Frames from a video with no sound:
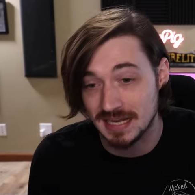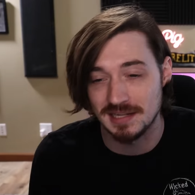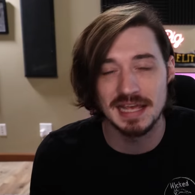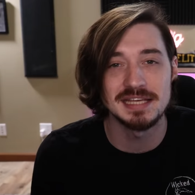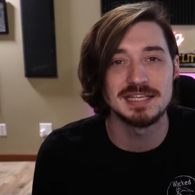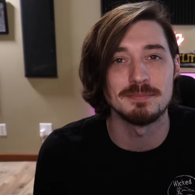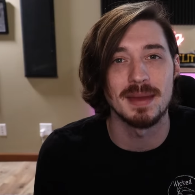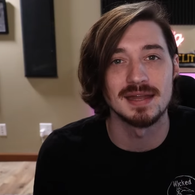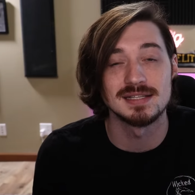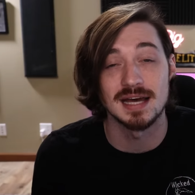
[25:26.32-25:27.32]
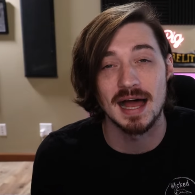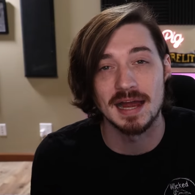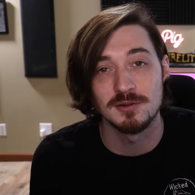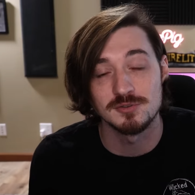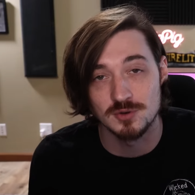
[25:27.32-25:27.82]
lazy men to
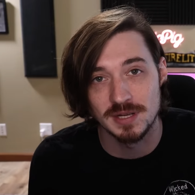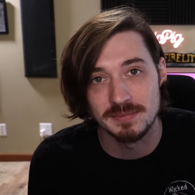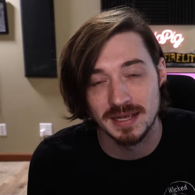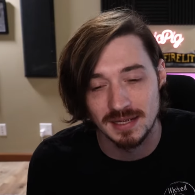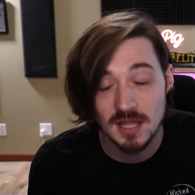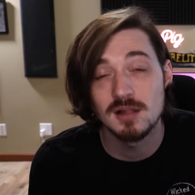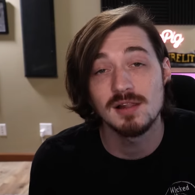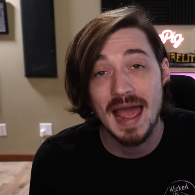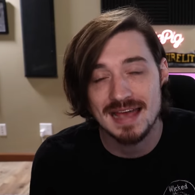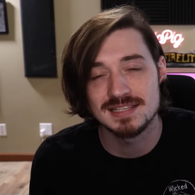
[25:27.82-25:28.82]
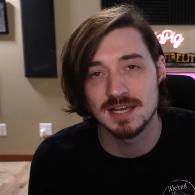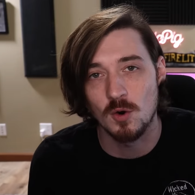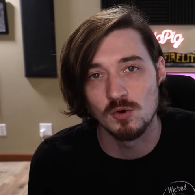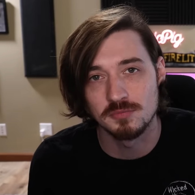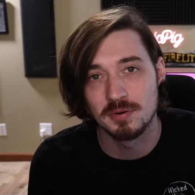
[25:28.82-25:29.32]
idle dreaming. Classic
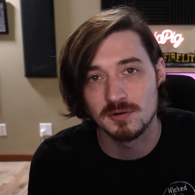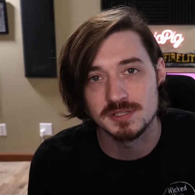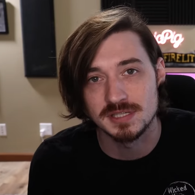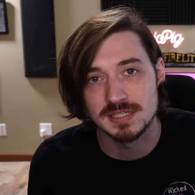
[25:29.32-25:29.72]
old person